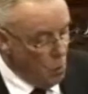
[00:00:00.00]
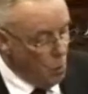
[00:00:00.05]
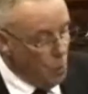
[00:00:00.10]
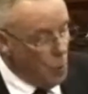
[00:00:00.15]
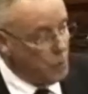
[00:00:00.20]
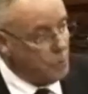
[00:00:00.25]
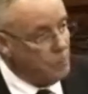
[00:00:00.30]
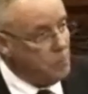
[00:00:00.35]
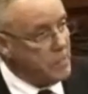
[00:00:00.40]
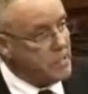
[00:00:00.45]

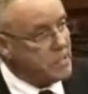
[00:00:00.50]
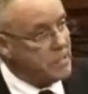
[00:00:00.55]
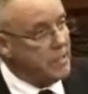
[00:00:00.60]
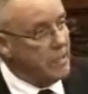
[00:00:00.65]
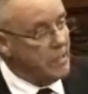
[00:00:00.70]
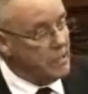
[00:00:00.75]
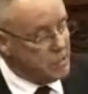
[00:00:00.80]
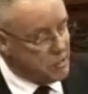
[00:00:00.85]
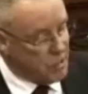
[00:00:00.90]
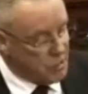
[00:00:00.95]
What
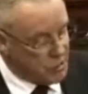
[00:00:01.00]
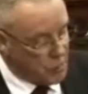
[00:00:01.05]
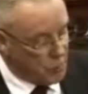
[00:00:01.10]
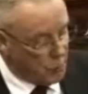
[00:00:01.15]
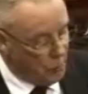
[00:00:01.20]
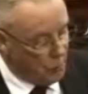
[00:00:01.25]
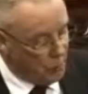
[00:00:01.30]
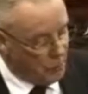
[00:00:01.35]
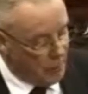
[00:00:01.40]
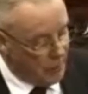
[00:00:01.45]
message does the
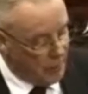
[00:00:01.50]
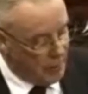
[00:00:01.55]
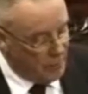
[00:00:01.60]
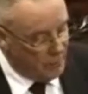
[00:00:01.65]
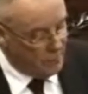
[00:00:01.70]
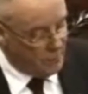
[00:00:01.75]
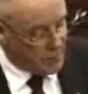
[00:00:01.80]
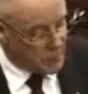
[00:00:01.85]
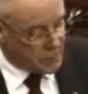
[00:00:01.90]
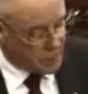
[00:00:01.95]
repeal
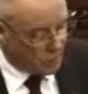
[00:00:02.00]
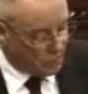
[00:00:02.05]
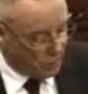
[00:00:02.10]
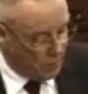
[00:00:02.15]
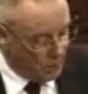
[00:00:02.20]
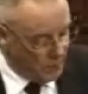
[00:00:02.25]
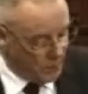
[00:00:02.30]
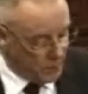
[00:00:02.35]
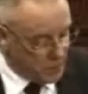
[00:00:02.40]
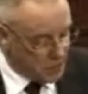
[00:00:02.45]
of this
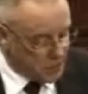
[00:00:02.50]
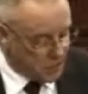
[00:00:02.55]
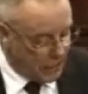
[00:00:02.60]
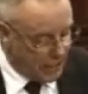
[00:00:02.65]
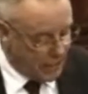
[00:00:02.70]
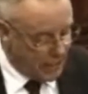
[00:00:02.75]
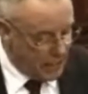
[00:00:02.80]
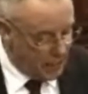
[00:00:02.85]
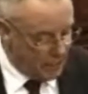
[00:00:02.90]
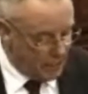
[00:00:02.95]
agreement
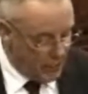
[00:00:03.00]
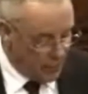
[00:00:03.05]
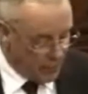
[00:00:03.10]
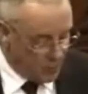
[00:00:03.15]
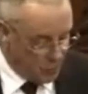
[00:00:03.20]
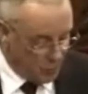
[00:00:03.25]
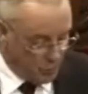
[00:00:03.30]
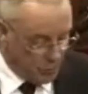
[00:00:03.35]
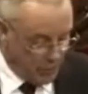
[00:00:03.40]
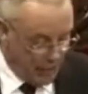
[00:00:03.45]
say
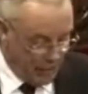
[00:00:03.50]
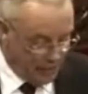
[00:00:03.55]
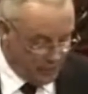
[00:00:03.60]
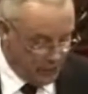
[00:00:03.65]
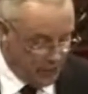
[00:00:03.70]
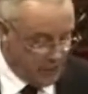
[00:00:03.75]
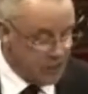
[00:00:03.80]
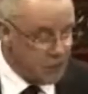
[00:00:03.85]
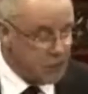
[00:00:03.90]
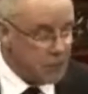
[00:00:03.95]
about good
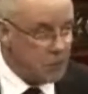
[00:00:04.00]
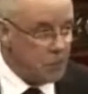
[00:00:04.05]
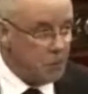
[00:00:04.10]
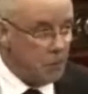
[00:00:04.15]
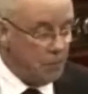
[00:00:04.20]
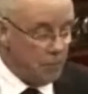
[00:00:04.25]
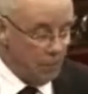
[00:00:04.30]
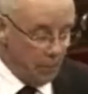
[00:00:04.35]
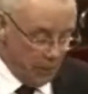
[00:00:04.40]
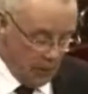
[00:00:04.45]
governance?
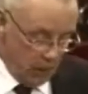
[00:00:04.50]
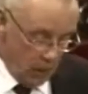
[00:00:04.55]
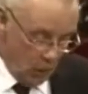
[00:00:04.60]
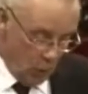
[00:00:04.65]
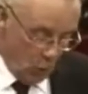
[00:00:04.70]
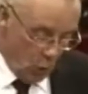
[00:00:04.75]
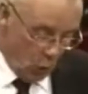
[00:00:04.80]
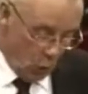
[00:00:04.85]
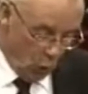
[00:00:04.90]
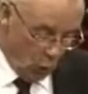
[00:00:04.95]

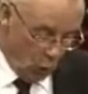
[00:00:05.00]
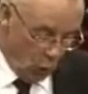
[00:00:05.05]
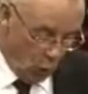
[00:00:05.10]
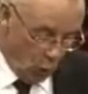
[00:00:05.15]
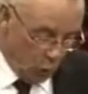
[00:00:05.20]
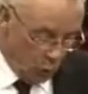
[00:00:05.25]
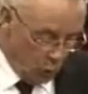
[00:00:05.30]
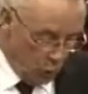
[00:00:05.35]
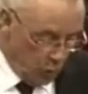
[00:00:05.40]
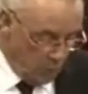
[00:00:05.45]

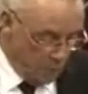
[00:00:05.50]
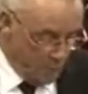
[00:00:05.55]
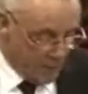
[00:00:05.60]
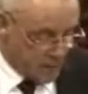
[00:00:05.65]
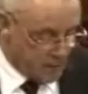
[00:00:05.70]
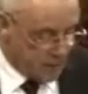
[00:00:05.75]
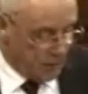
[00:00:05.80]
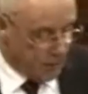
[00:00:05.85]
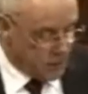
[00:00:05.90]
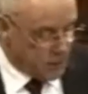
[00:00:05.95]
Or would the
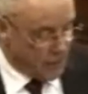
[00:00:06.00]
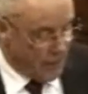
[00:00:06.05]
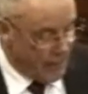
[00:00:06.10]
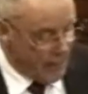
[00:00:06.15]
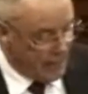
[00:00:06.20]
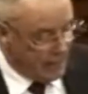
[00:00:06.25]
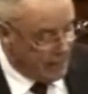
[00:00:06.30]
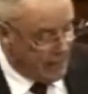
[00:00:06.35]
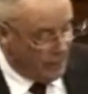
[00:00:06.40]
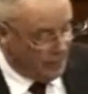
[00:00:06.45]
message
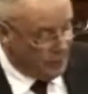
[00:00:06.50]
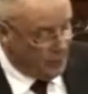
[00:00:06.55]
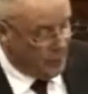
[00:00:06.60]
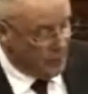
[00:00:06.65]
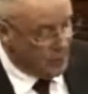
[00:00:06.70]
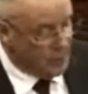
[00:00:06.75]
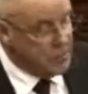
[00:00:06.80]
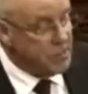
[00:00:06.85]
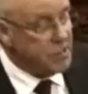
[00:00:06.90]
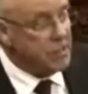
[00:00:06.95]
say
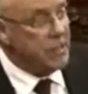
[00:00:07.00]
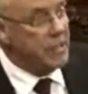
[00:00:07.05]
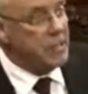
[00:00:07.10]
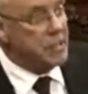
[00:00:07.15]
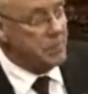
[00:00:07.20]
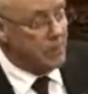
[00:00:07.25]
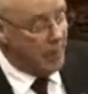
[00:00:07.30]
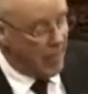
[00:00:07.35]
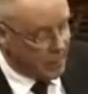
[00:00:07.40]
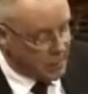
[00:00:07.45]
governance
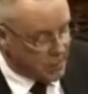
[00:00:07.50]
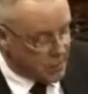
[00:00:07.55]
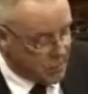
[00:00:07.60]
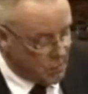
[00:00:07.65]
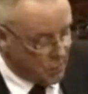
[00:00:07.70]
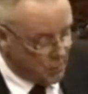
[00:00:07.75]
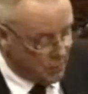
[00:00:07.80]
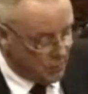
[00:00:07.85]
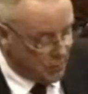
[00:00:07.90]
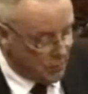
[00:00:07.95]
is about
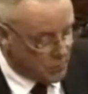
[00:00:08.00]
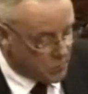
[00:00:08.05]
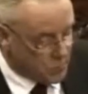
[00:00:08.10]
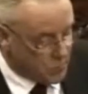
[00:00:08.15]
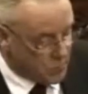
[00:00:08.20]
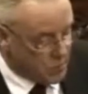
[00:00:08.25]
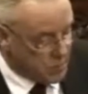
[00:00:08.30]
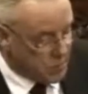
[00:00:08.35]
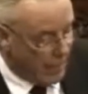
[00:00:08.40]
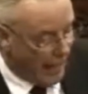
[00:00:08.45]

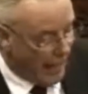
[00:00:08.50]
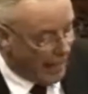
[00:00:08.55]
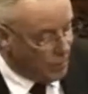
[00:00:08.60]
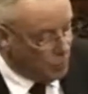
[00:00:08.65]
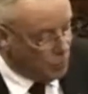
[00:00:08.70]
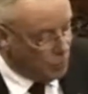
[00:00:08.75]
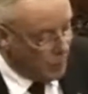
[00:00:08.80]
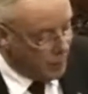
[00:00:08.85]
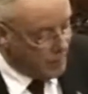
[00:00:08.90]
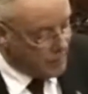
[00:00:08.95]
self-interest
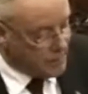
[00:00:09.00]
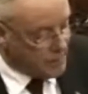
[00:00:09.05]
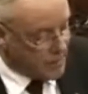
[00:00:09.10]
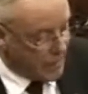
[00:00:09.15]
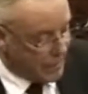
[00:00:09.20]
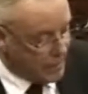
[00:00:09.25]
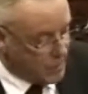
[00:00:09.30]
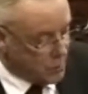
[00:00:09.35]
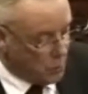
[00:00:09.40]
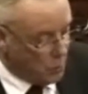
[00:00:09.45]
and winner
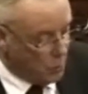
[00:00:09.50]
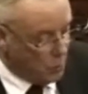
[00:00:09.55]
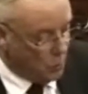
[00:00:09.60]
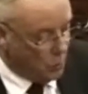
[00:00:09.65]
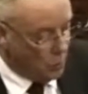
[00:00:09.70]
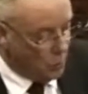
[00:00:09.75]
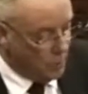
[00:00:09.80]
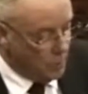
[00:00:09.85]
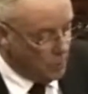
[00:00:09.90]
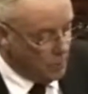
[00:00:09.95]
takes
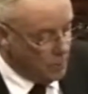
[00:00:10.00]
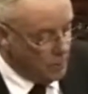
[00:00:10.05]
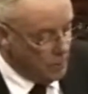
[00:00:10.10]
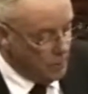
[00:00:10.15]
all,